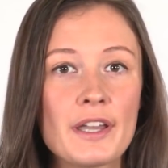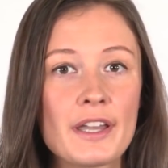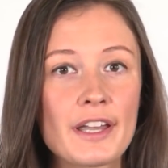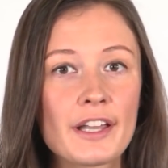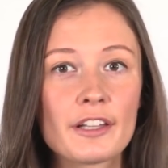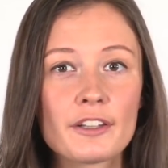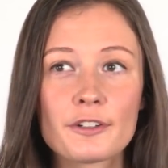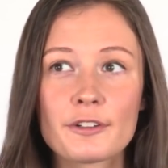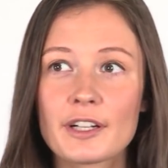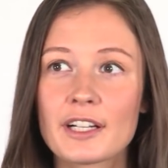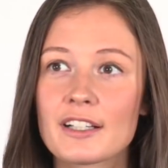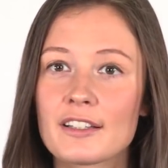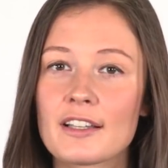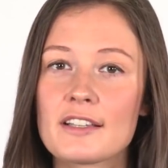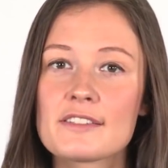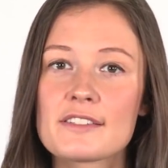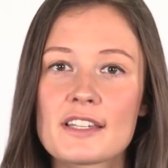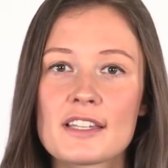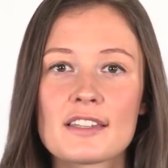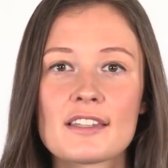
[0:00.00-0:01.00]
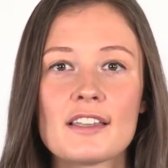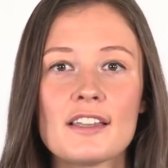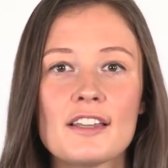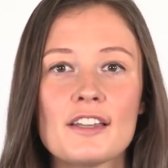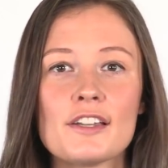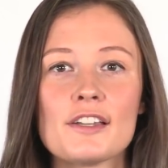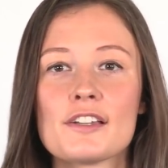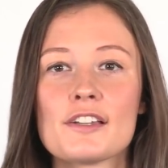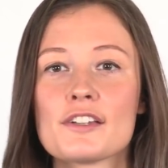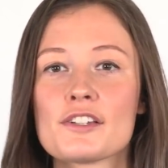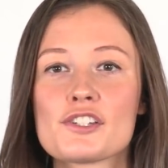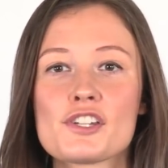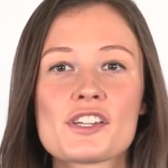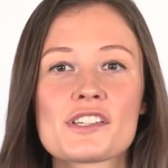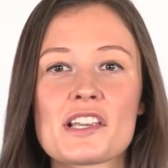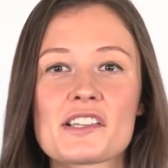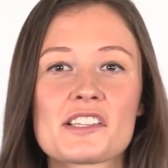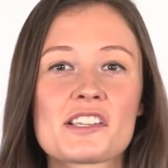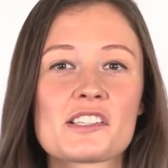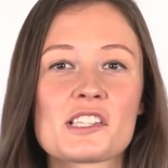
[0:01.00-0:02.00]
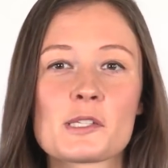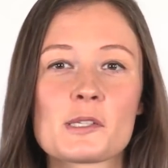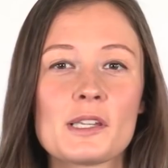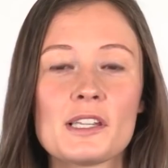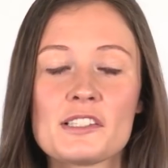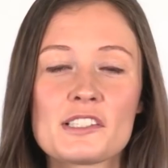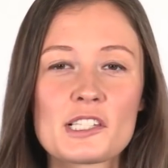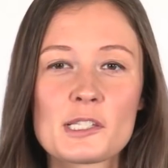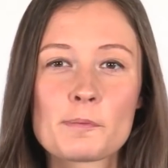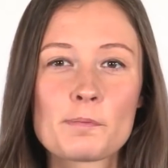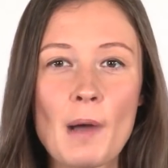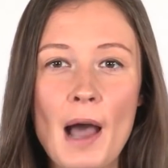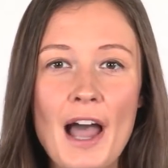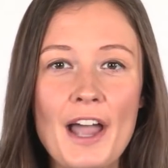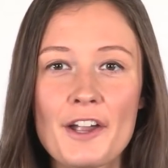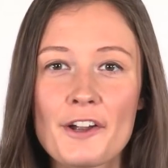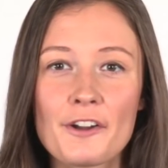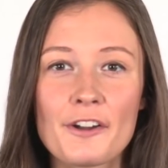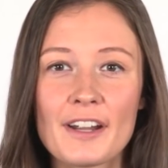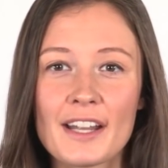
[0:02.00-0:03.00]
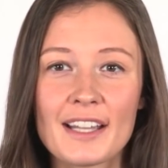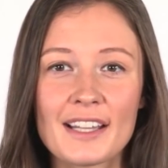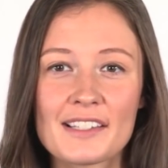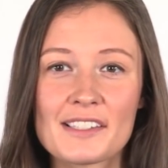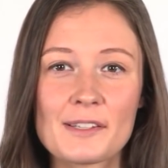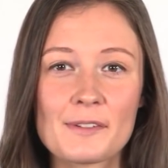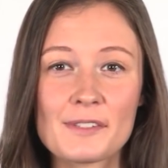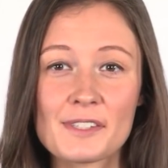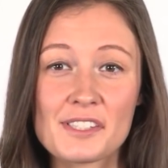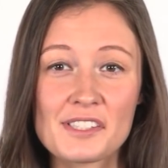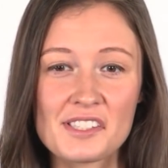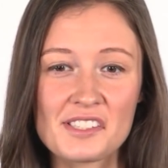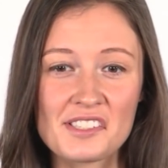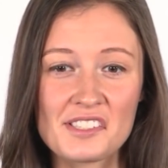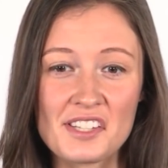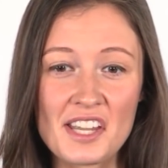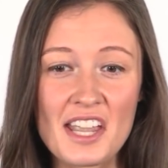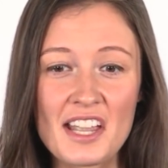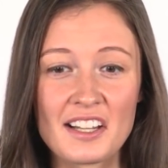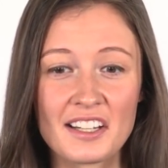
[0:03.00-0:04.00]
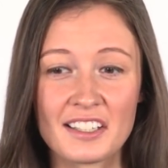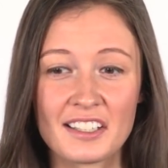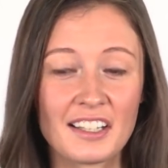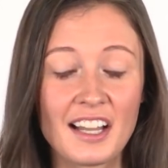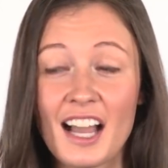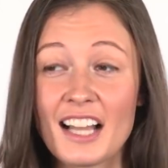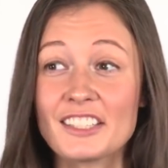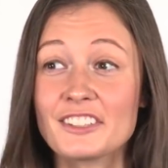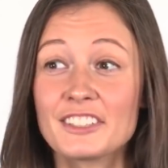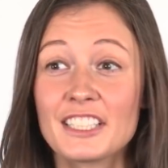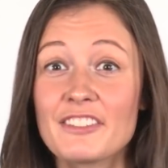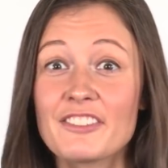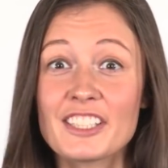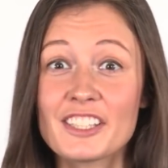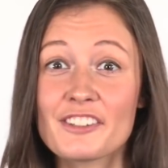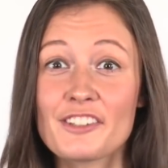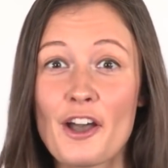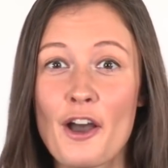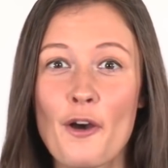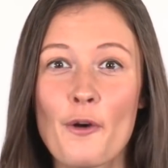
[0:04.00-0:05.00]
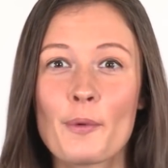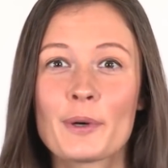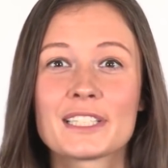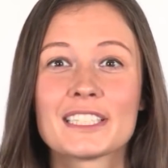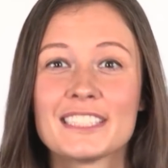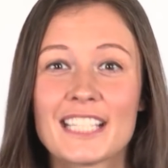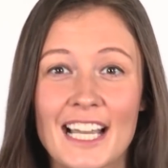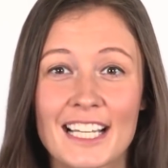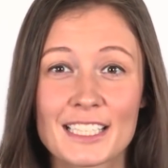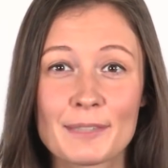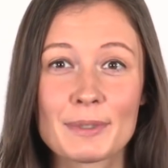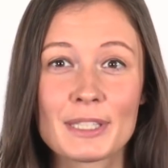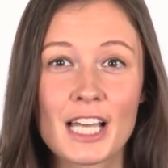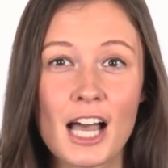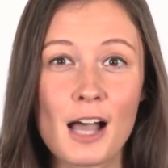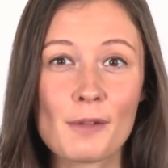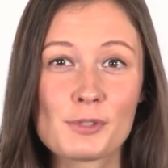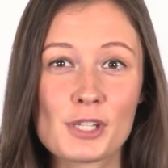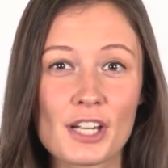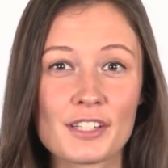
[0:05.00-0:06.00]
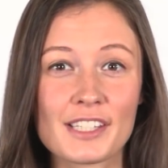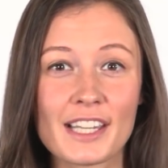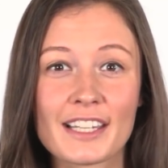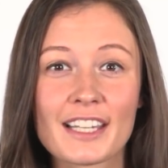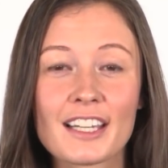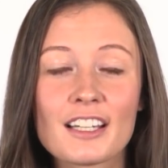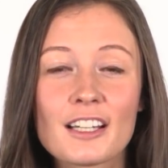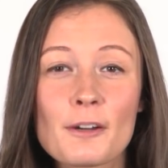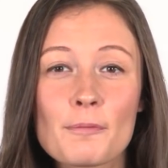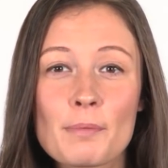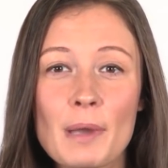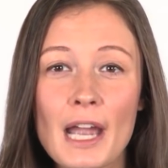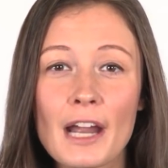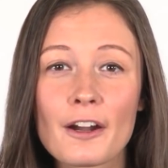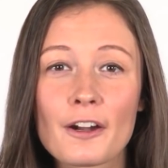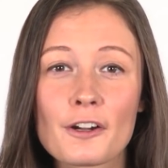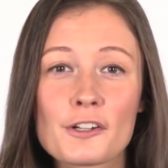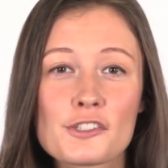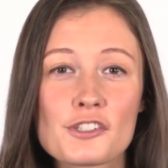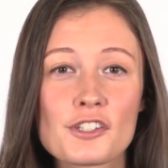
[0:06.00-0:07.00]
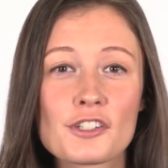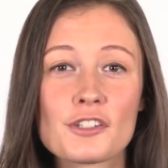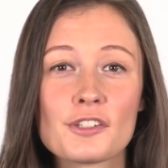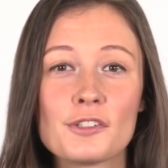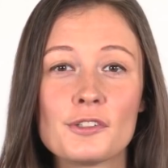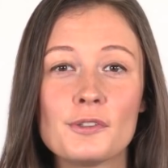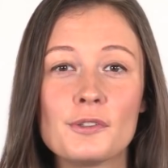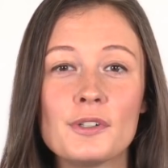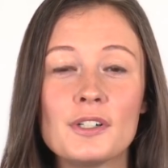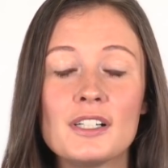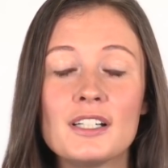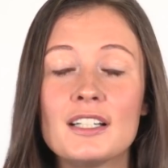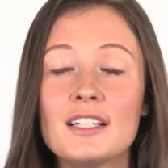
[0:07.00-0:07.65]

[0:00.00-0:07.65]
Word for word: Hillary Clinton, She's as inspiring as a stick. I don't even know what inanimate object I can compare her to.